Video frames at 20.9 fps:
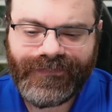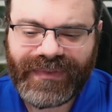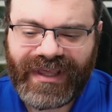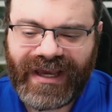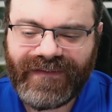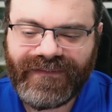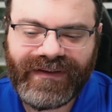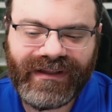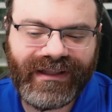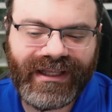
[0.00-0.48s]

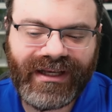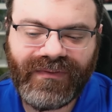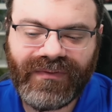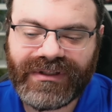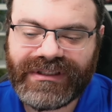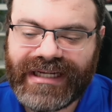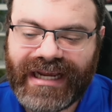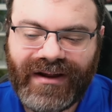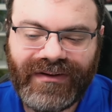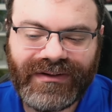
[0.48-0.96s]
I feel like we're
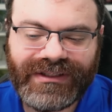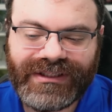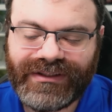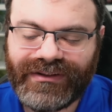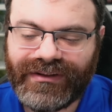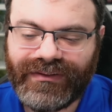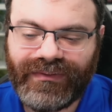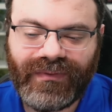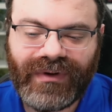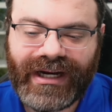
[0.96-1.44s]
down to
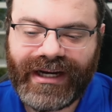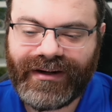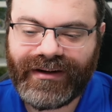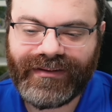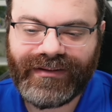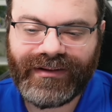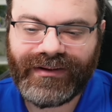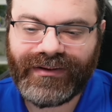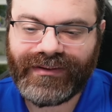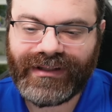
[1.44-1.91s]
the wire
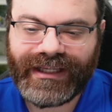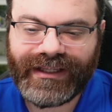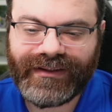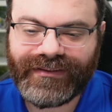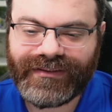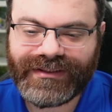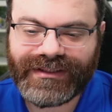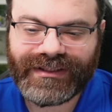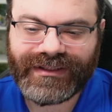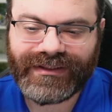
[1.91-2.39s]
though, like
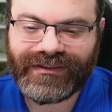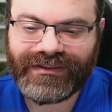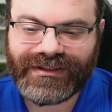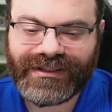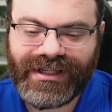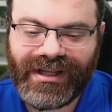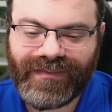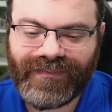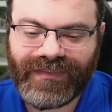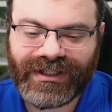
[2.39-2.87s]
there's
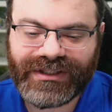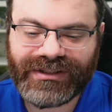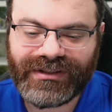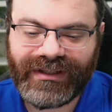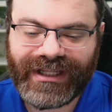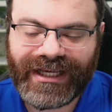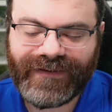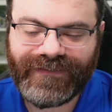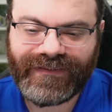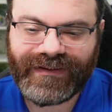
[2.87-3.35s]
there's not much
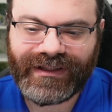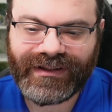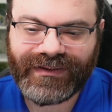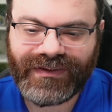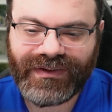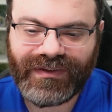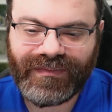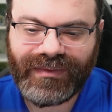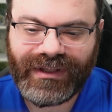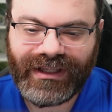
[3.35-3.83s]
left that
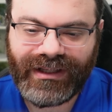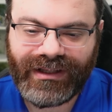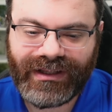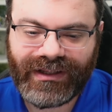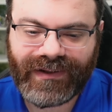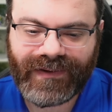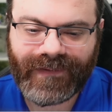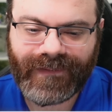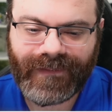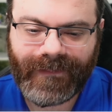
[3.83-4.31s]
could
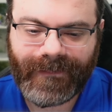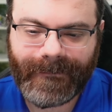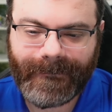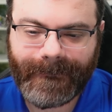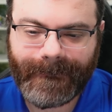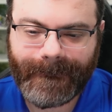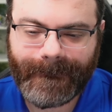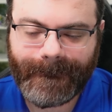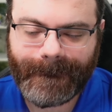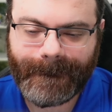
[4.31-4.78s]
be.
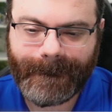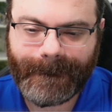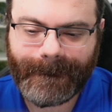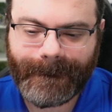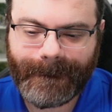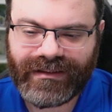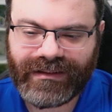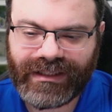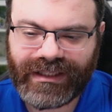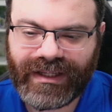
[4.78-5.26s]

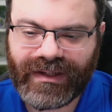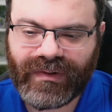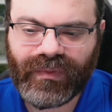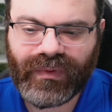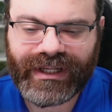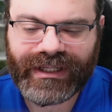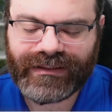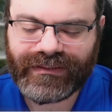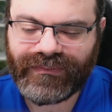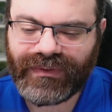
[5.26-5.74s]
Like
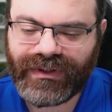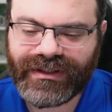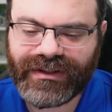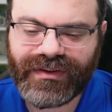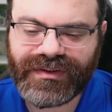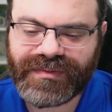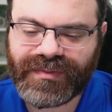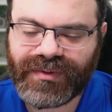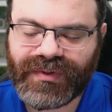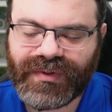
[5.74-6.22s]
what what
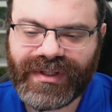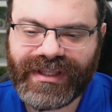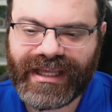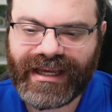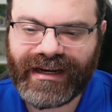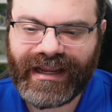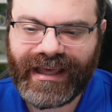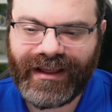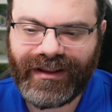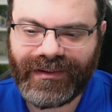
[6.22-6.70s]
goes between
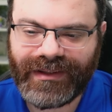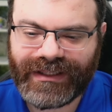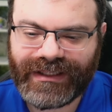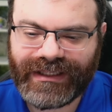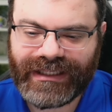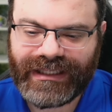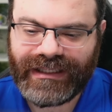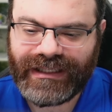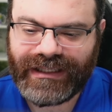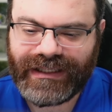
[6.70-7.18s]
that L
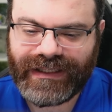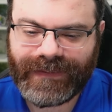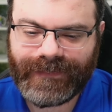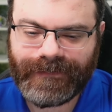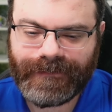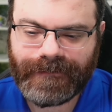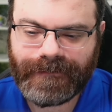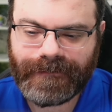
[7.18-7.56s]
and E?